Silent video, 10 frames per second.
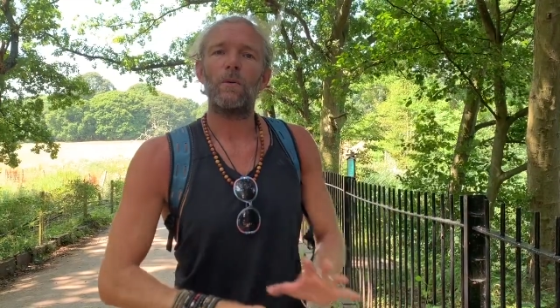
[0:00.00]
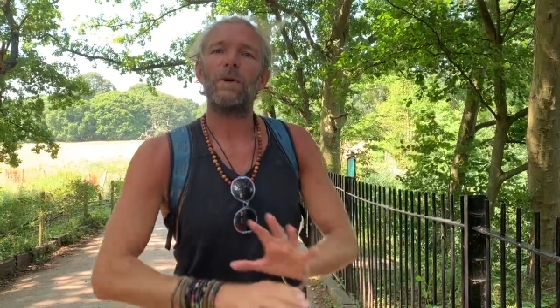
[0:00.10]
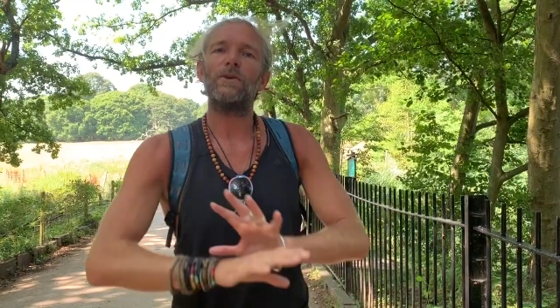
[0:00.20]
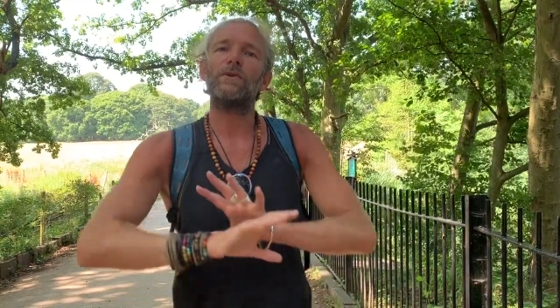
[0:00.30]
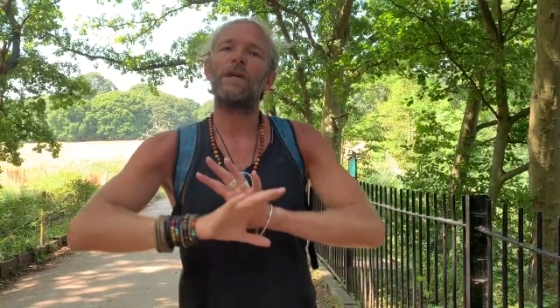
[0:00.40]

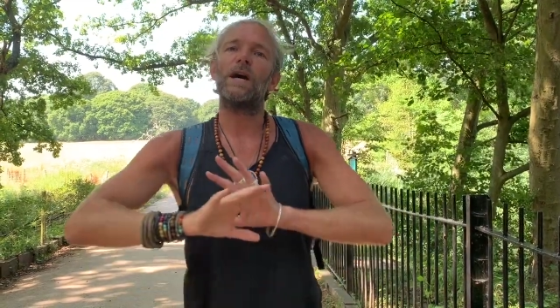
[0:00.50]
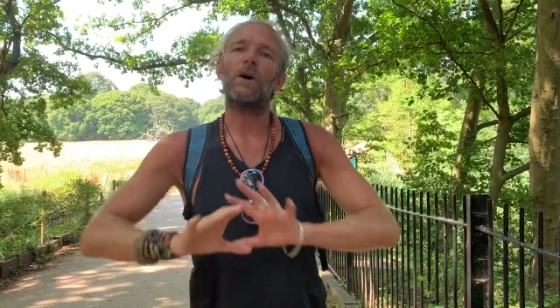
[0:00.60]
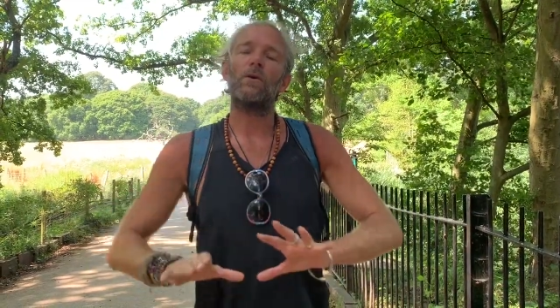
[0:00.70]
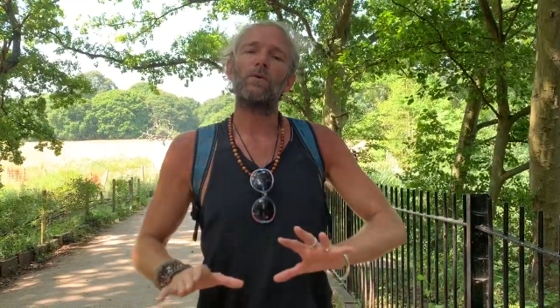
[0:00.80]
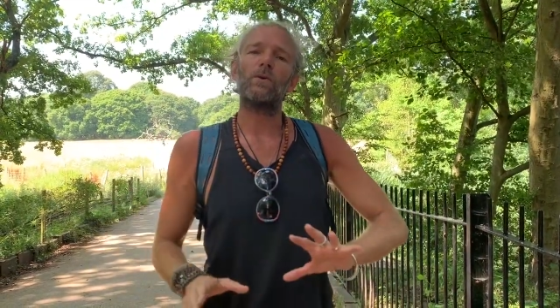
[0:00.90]
When you get
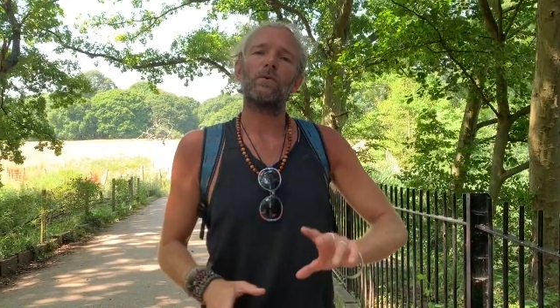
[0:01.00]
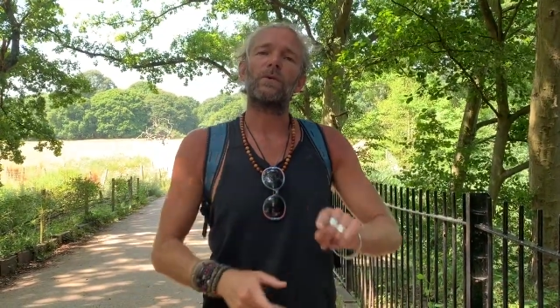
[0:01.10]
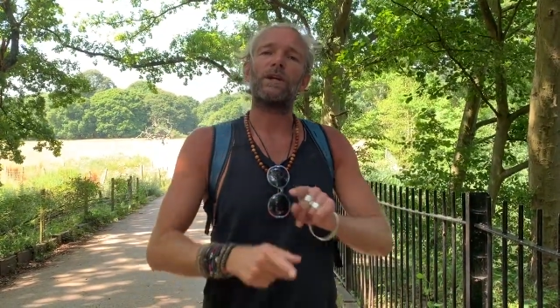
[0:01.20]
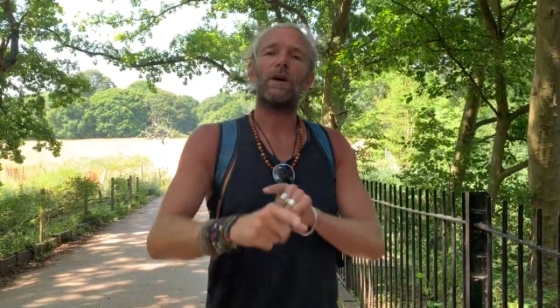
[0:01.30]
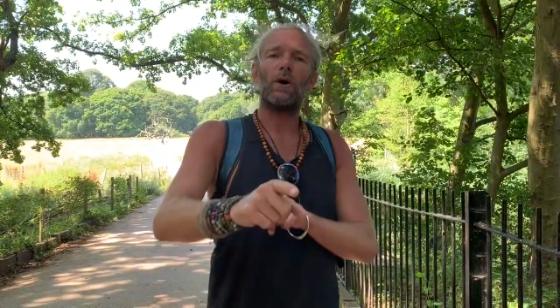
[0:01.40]
older,
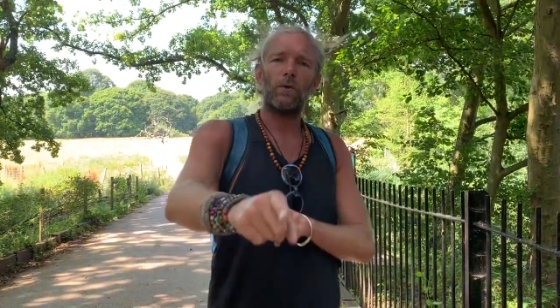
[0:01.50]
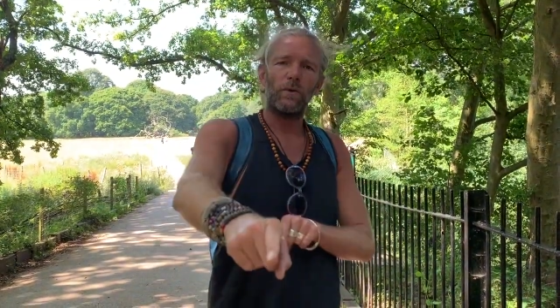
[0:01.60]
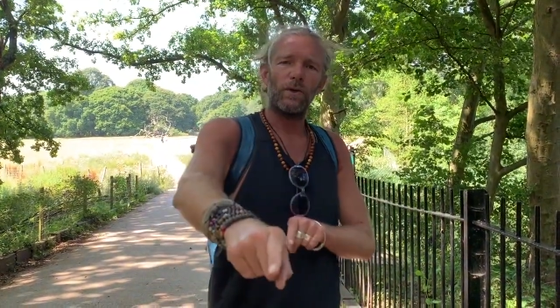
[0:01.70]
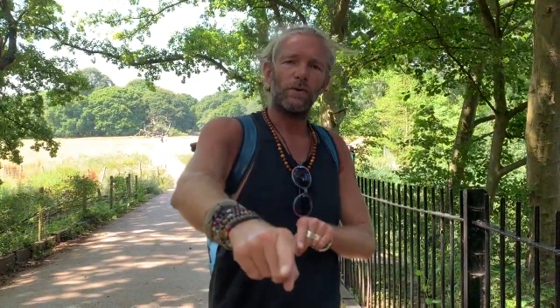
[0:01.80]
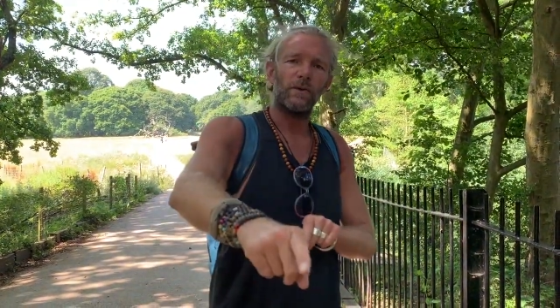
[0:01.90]
or the
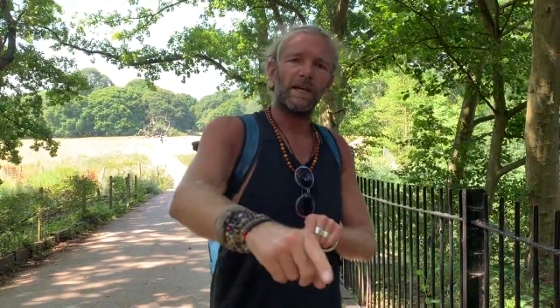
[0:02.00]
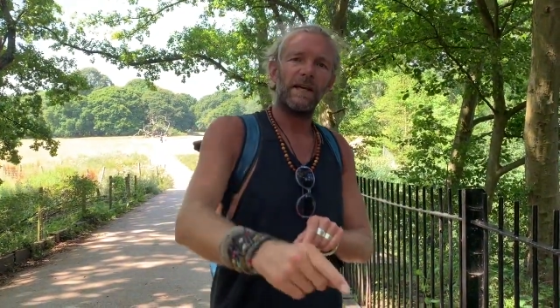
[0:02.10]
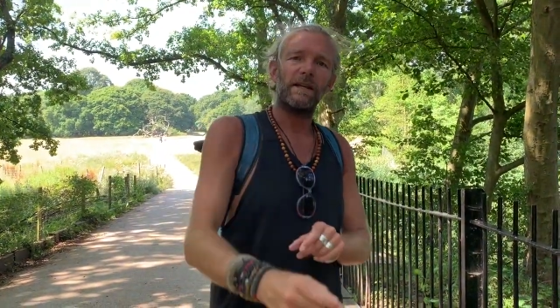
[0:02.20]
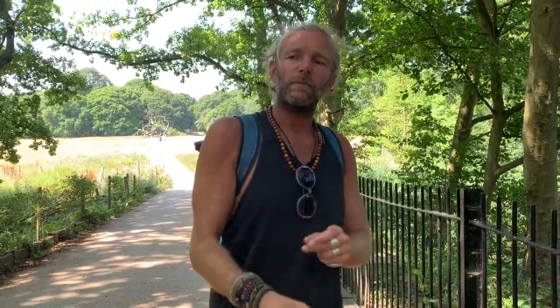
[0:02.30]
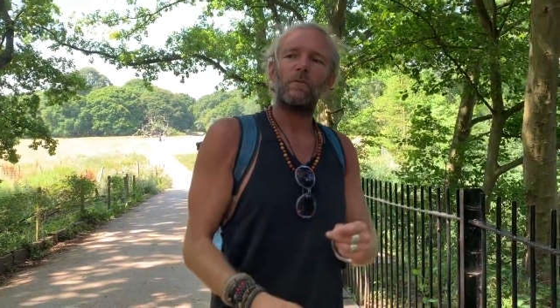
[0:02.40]
older you
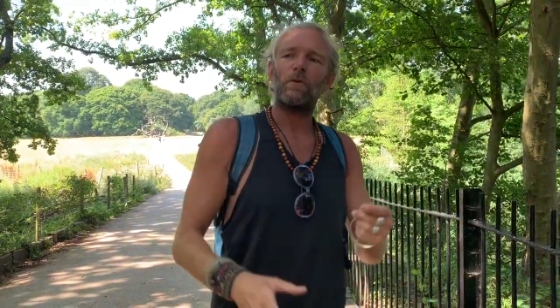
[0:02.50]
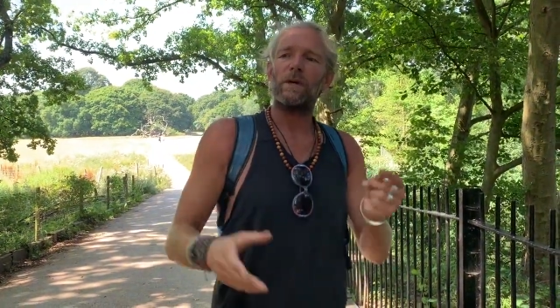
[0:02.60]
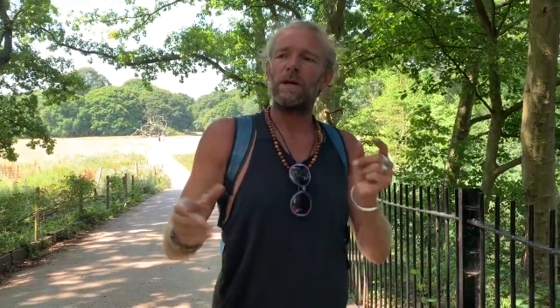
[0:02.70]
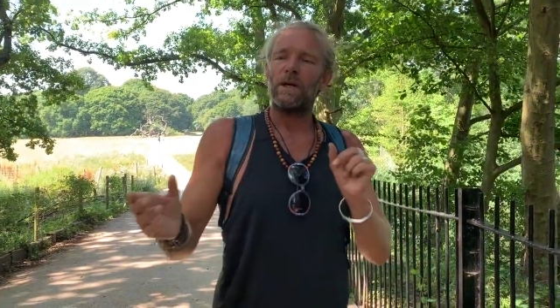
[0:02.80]
get, the more